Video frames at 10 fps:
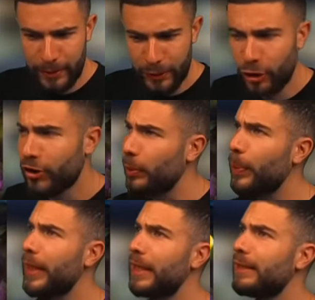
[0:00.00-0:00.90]
not the
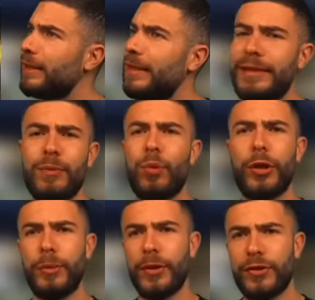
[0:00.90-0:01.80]
biggest
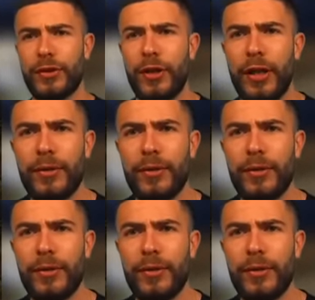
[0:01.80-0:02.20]
disappointment. Sorry, I